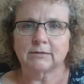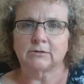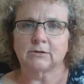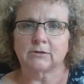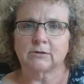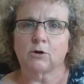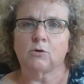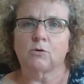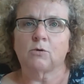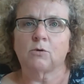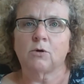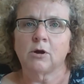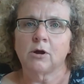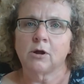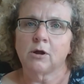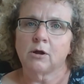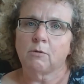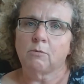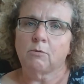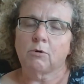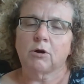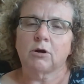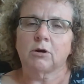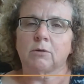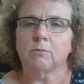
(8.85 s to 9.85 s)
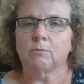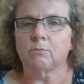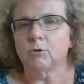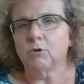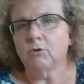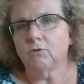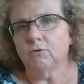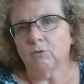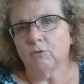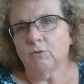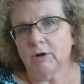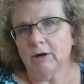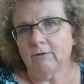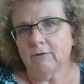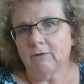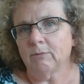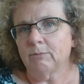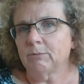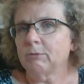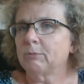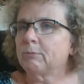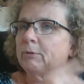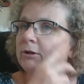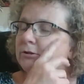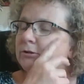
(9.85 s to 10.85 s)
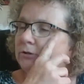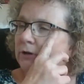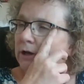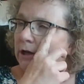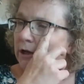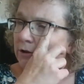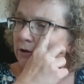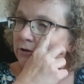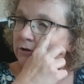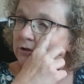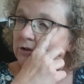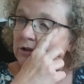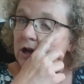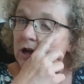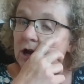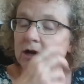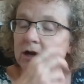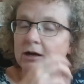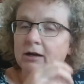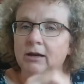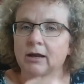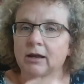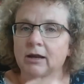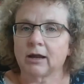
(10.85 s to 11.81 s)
So we're going to move away from the mental health talk